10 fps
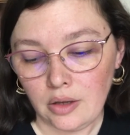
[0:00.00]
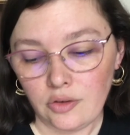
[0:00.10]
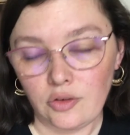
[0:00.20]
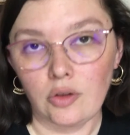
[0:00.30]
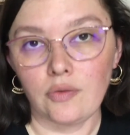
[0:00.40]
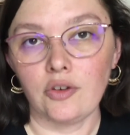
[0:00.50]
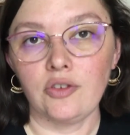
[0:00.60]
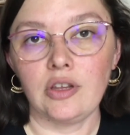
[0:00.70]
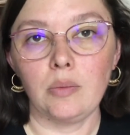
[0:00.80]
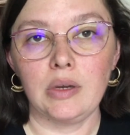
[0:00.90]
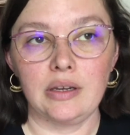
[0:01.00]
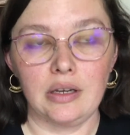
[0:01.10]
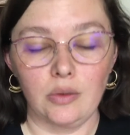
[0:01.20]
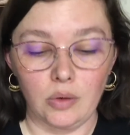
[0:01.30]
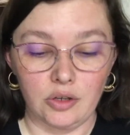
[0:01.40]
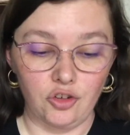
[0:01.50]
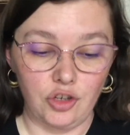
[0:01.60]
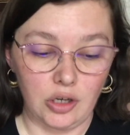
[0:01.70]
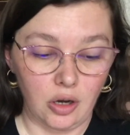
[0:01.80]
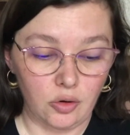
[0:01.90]
So the first thing we did was
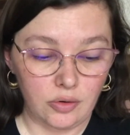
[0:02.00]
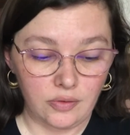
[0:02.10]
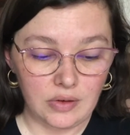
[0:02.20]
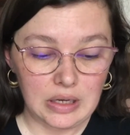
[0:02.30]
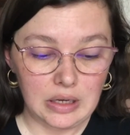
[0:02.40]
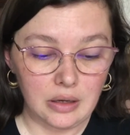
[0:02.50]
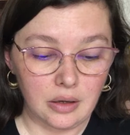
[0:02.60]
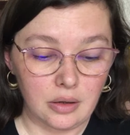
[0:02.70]
geography.